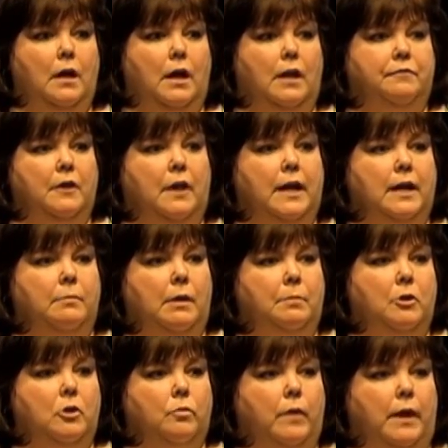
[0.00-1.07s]
And I feel like I'm up
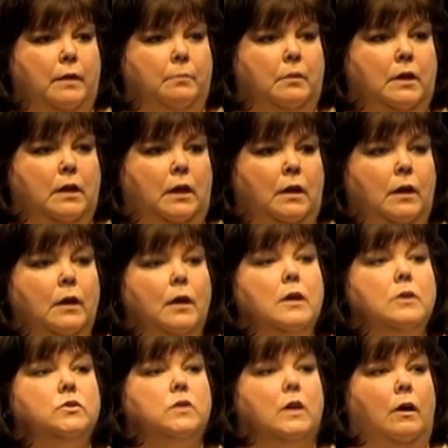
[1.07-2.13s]
here rambling,
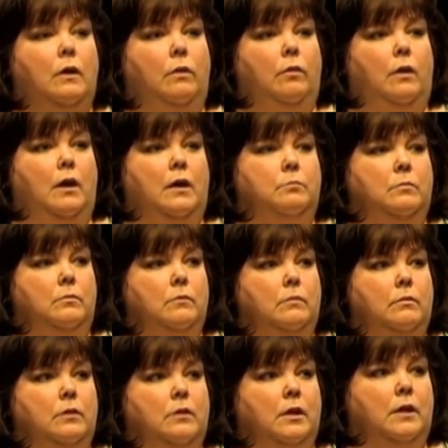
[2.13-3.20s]
so I'm
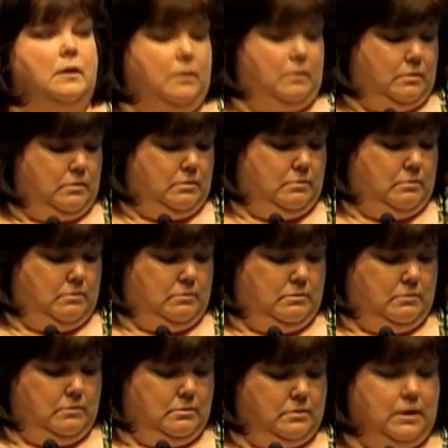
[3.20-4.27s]
going to
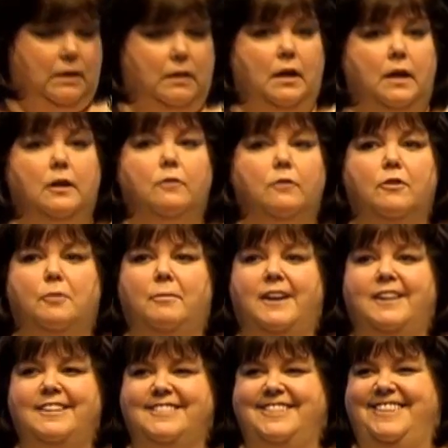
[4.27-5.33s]
say thank you very
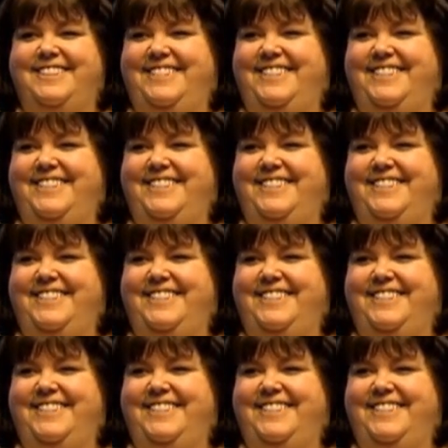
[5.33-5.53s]
much.